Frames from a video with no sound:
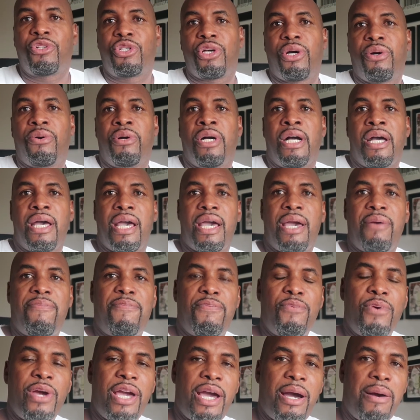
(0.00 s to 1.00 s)
So
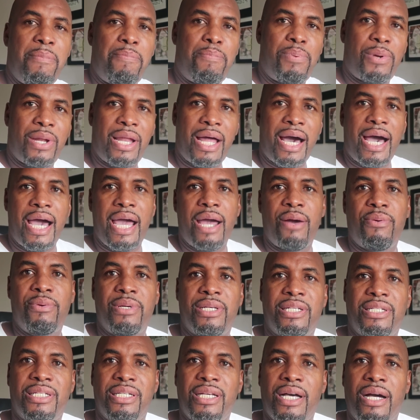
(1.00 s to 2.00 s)
if we apply
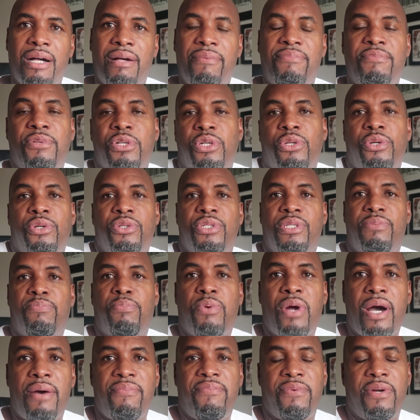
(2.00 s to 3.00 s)
ourselves to those
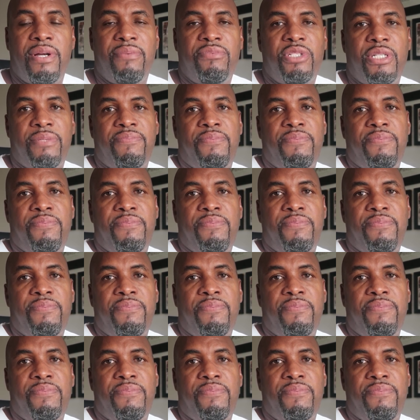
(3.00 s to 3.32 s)
proverbs,